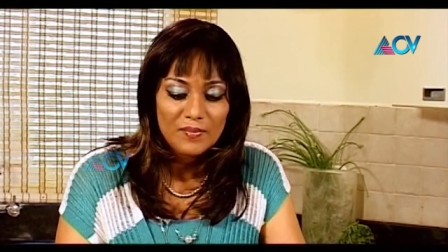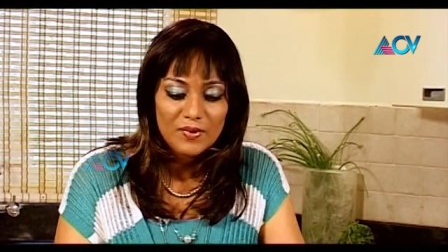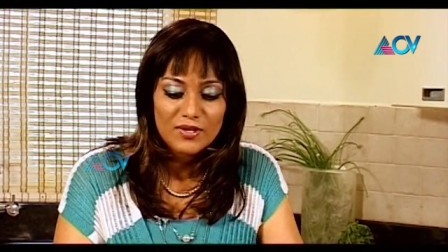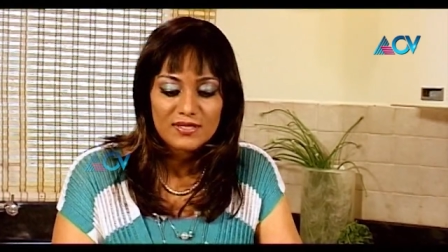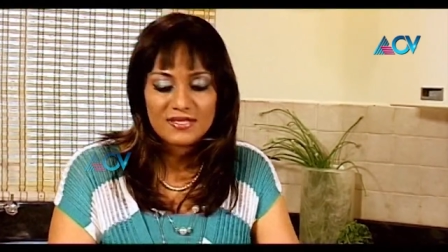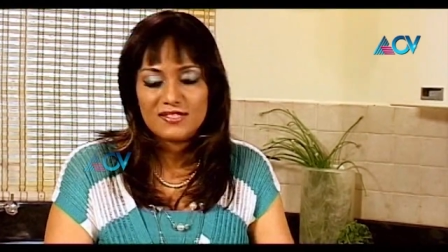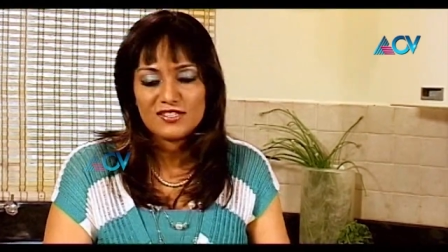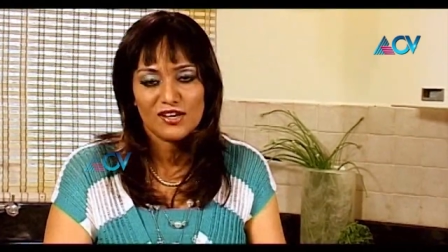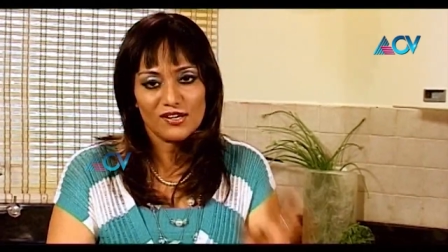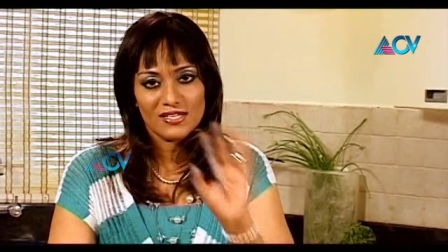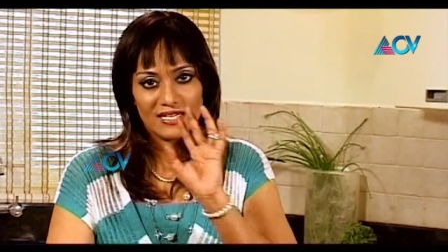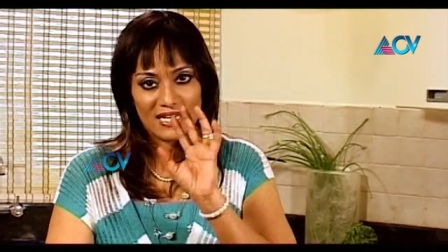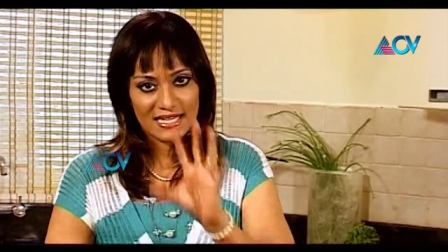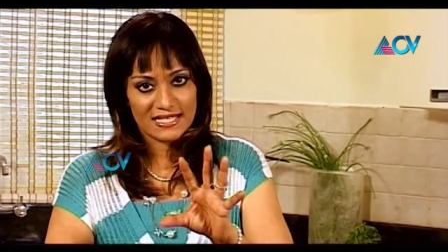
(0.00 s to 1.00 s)
because it's
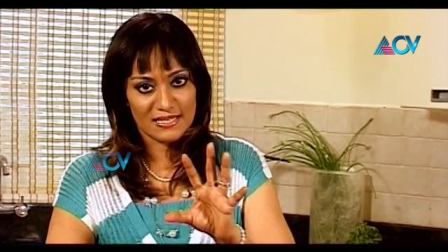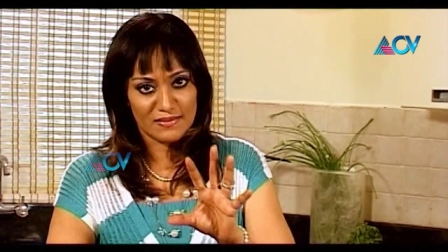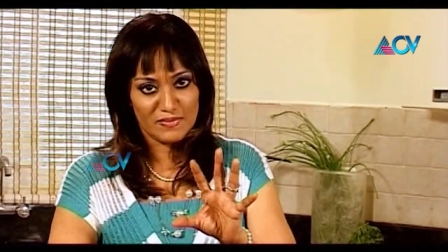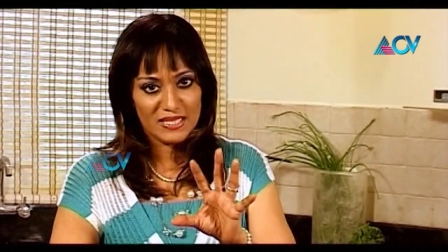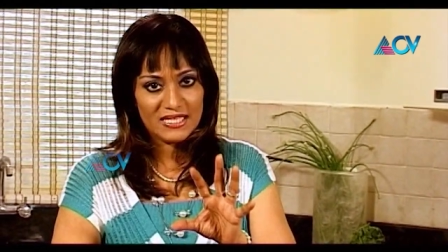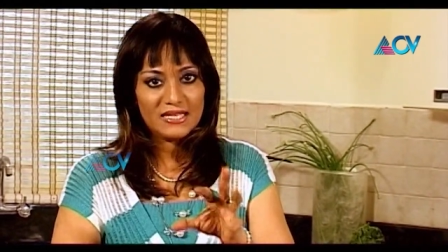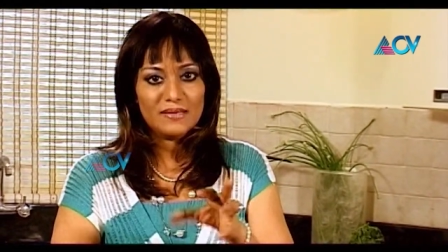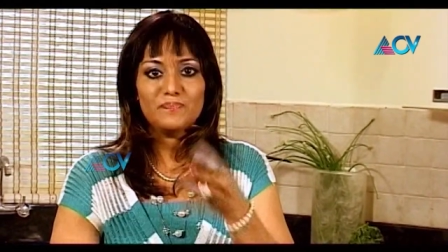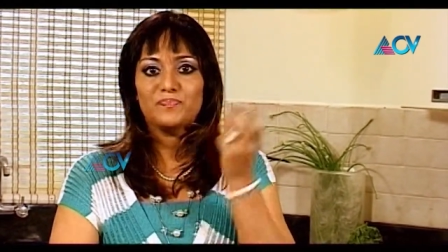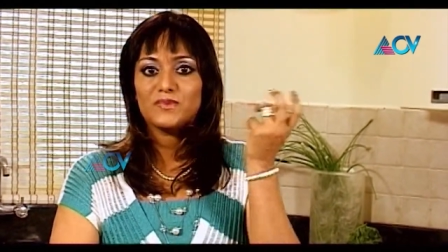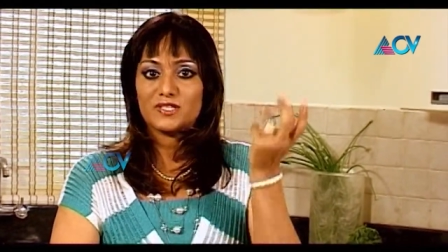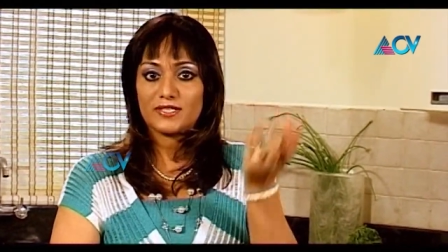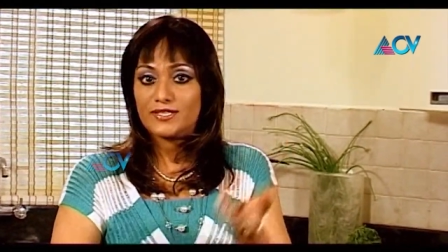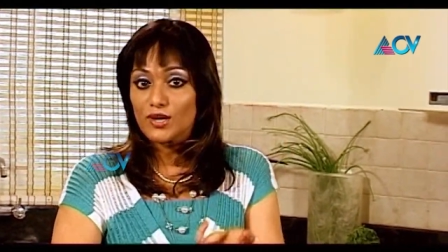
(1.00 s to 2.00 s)
got an acid medium,
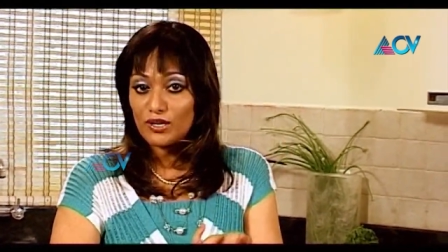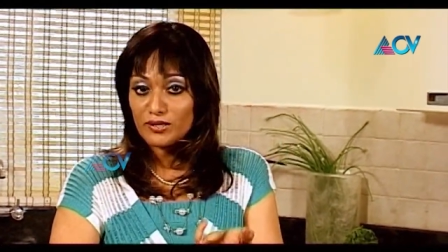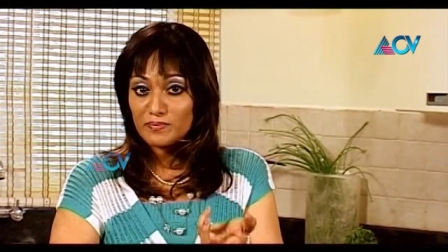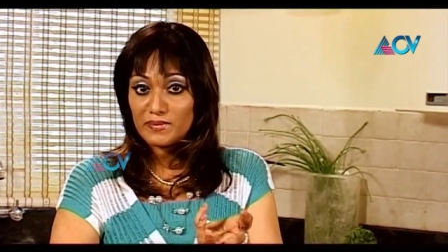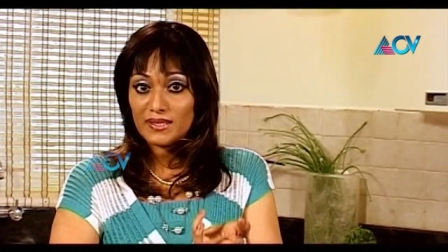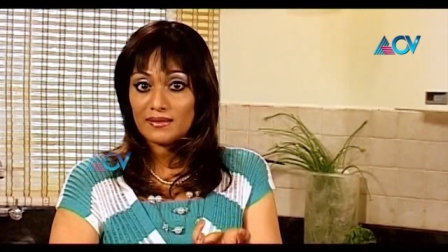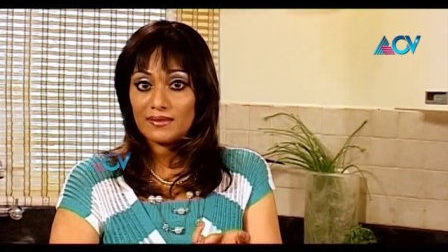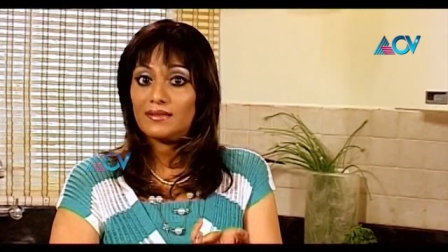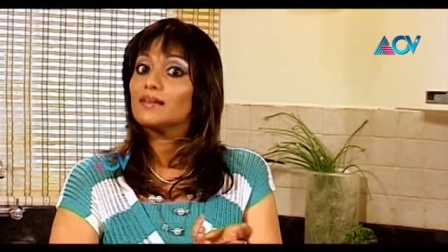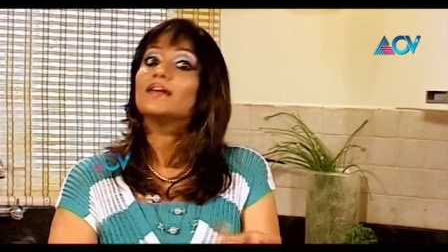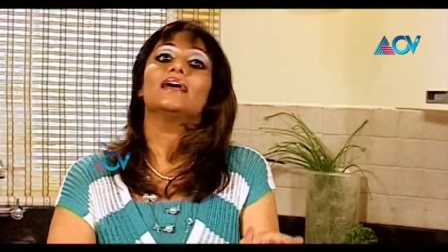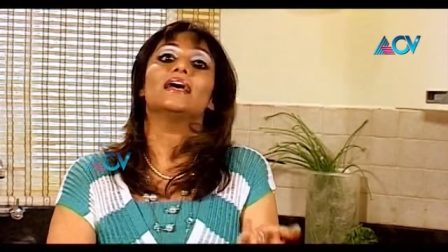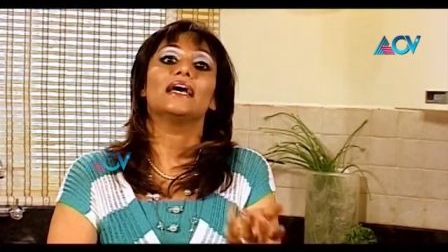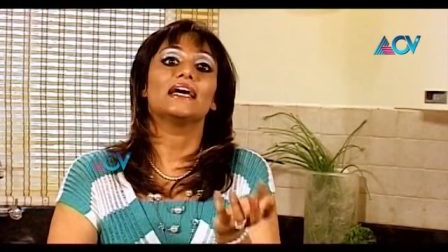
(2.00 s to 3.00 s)
it's got milk,
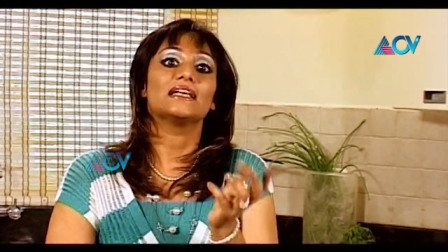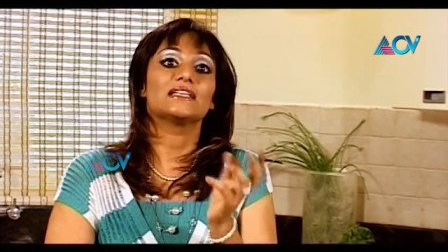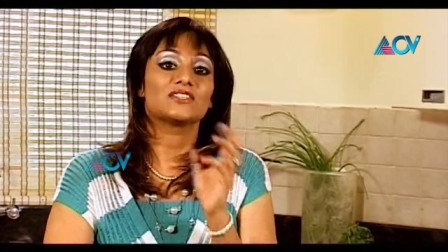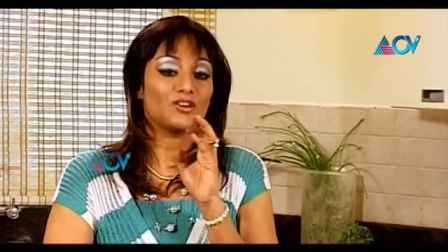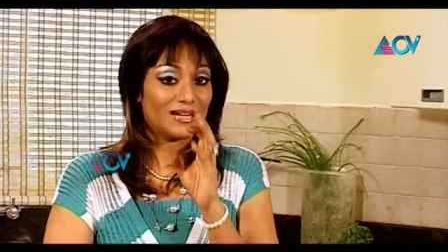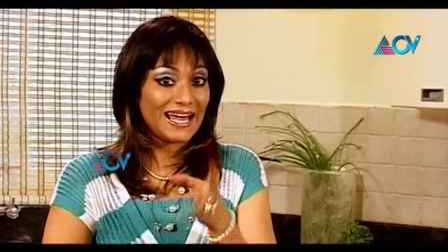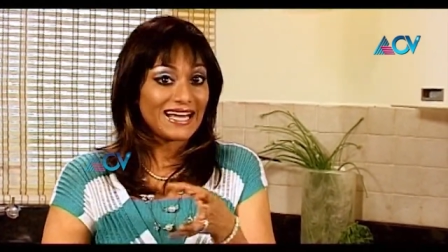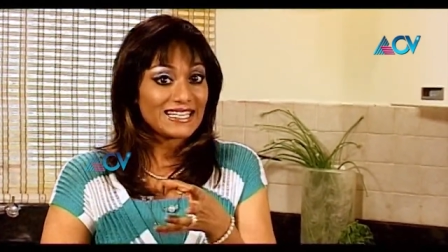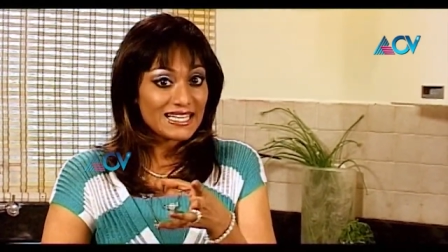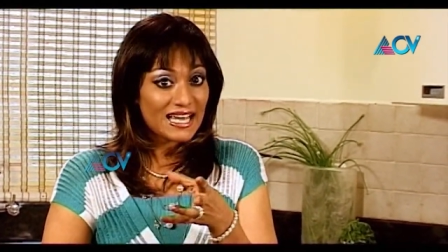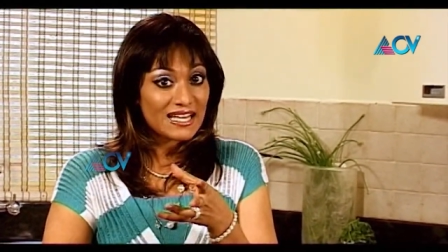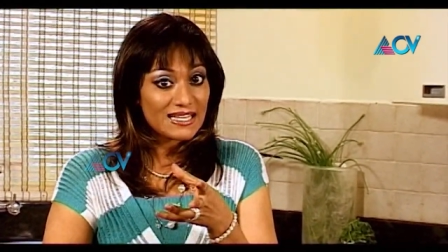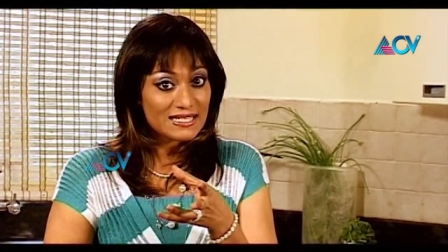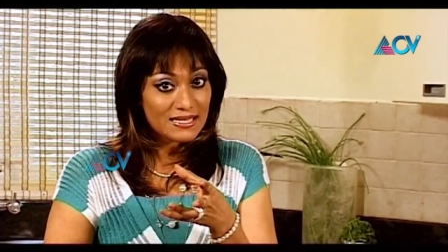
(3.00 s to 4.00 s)
it's got
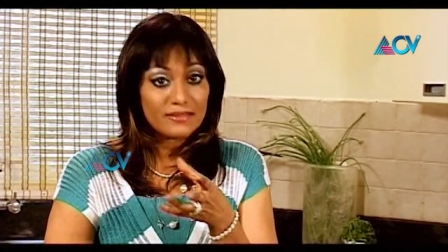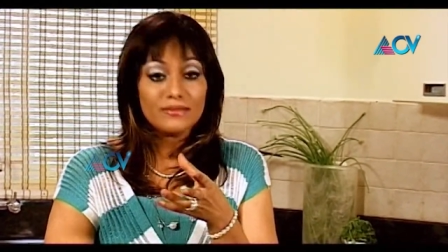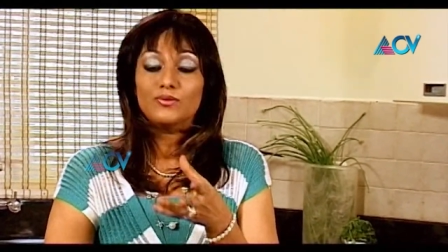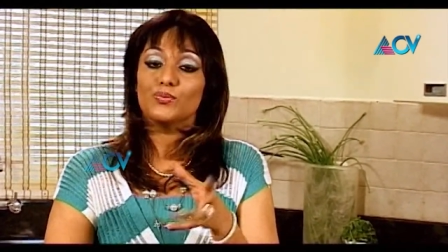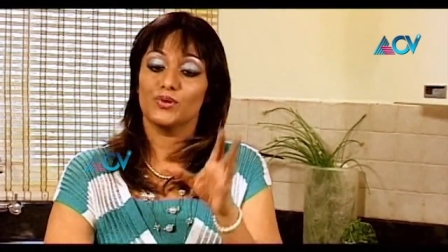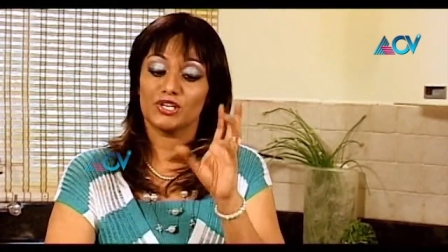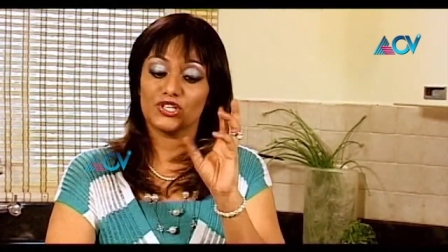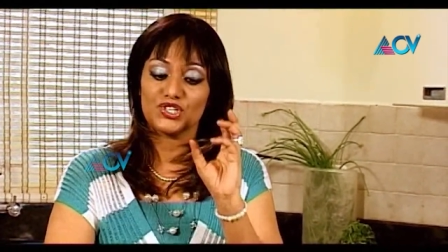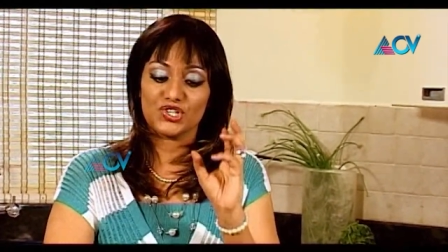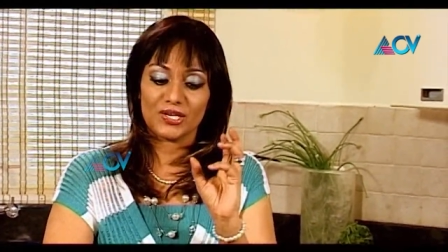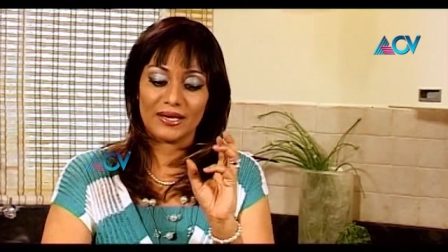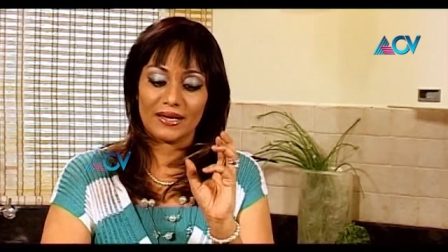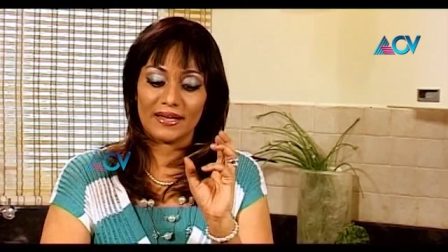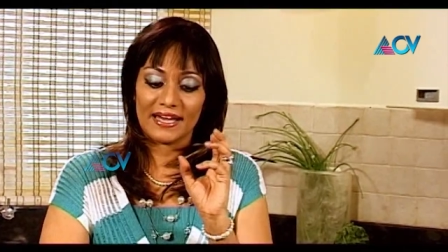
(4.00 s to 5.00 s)
lactic acid
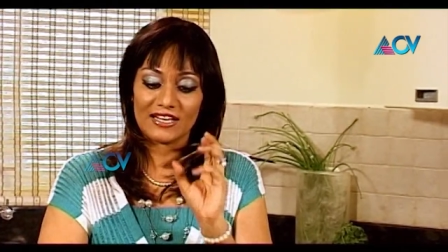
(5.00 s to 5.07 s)
which uh,